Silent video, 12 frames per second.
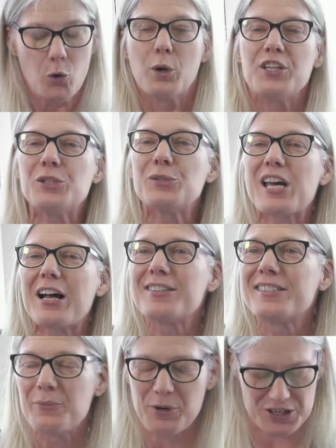When you tell
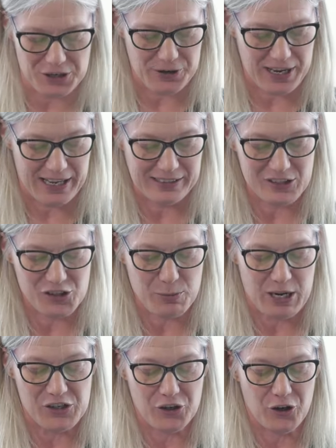someone you're an English
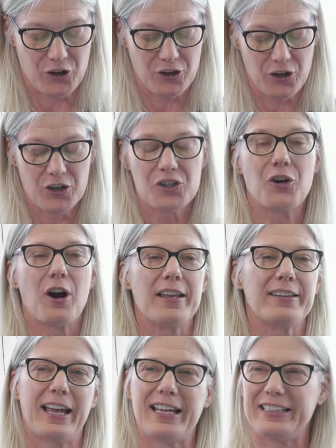major, you're
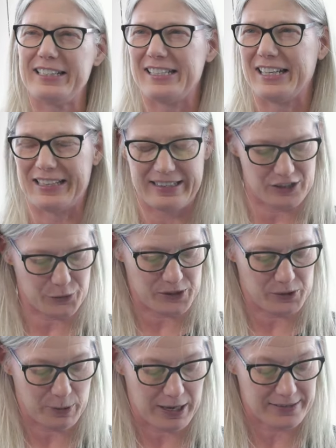unlikely to get this
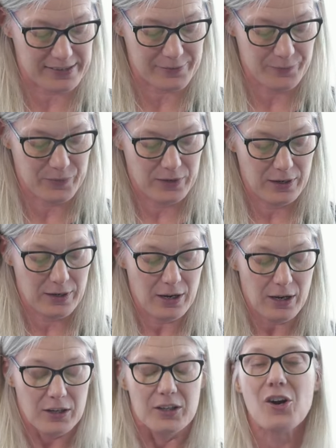response.
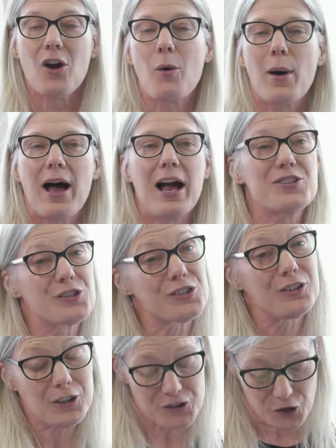You know, I
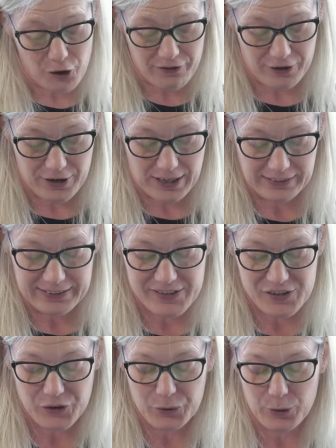just looked over a
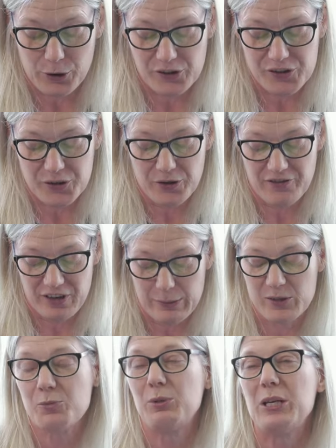list of the world's
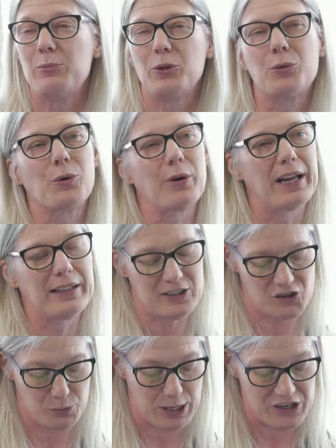famous people who are
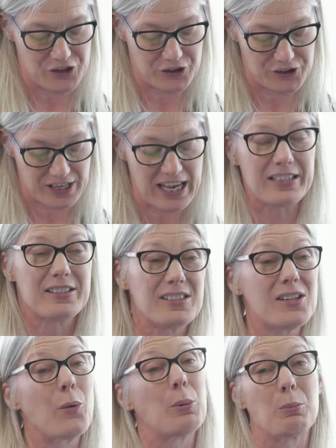English majors, and it's
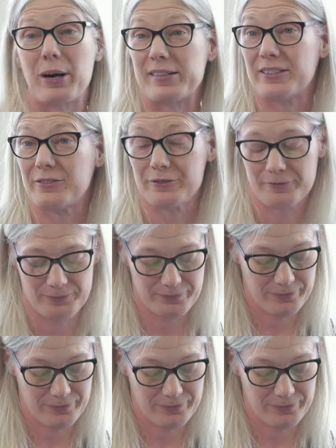so impressive.